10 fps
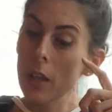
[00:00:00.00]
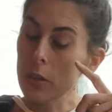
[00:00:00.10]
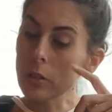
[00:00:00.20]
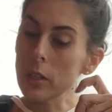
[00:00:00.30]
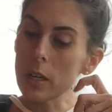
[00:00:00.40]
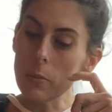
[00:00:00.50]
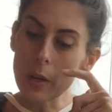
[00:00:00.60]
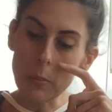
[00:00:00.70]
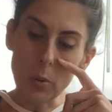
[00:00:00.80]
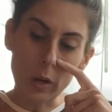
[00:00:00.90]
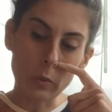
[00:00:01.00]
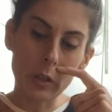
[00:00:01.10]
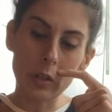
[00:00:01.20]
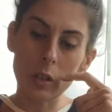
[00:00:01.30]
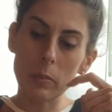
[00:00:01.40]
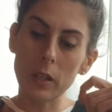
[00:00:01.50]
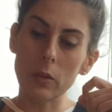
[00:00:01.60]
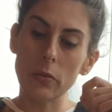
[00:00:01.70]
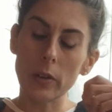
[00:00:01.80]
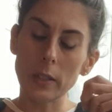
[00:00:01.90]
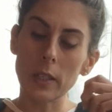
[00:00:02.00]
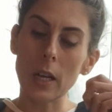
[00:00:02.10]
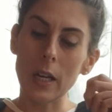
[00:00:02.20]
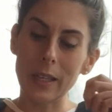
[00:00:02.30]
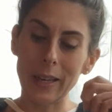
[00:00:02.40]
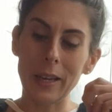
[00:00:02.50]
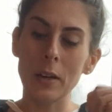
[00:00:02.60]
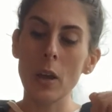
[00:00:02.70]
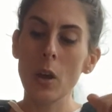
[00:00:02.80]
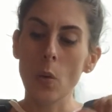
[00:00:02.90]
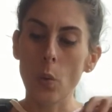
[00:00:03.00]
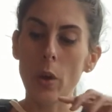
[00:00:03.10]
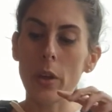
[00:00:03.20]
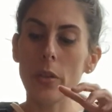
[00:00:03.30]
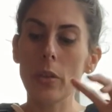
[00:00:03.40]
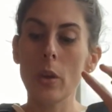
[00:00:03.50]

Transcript: There's going to be a point where you're going to be confronted again with